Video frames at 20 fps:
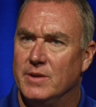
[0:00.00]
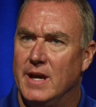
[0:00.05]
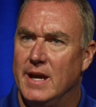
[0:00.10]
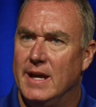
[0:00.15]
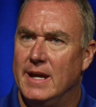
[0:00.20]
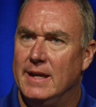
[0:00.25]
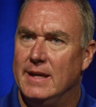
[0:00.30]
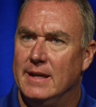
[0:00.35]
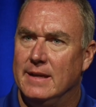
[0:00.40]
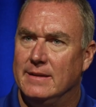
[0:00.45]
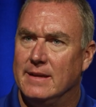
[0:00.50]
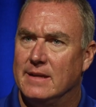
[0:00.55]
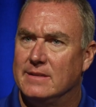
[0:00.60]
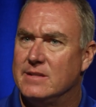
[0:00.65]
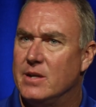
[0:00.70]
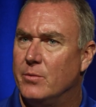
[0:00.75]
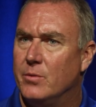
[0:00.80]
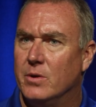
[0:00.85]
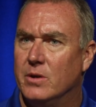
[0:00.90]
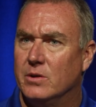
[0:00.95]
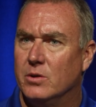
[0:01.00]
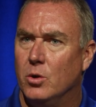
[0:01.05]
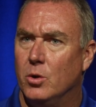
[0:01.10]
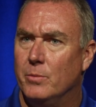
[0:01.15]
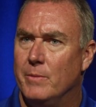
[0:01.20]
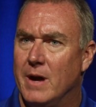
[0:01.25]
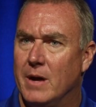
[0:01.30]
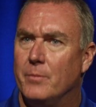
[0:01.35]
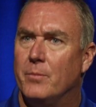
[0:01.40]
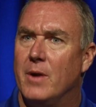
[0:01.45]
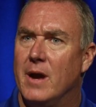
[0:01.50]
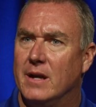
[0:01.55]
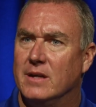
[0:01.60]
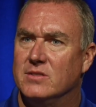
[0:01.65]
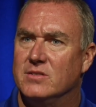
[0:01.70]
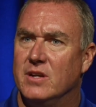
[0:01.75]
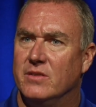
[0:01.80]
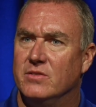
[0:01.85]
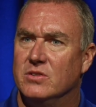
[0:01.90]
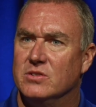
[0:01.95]
day, and that's how we're going to go about
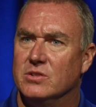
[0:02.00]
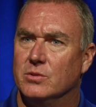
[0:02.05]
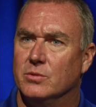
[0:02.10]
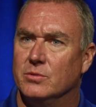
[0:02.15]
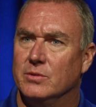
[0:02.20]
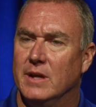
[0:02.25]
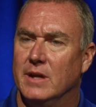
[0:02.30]
practice every single